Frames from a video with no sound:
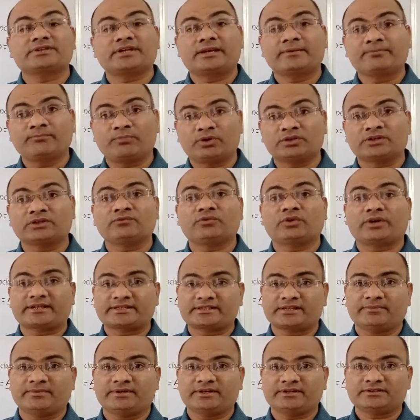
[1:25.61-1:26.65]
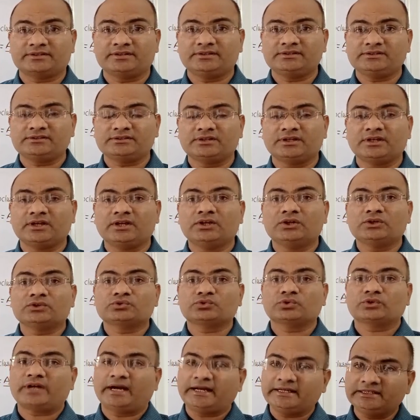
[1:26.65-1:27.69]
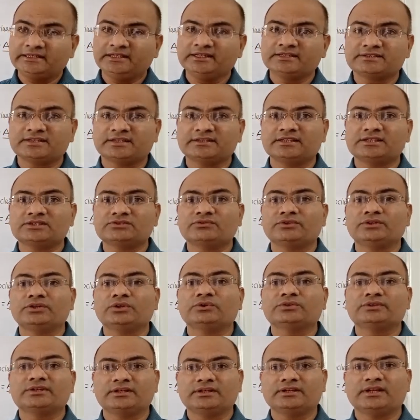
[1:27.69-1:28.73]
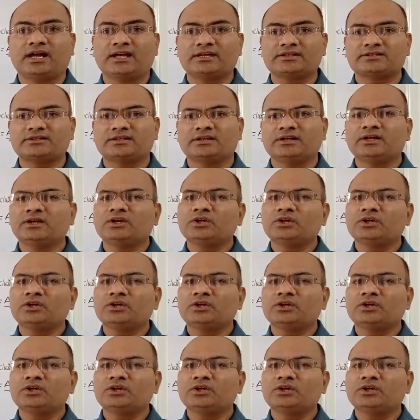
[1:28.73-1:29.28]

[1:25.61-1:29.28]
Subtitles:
important for examinations. So kindly listen this video till last.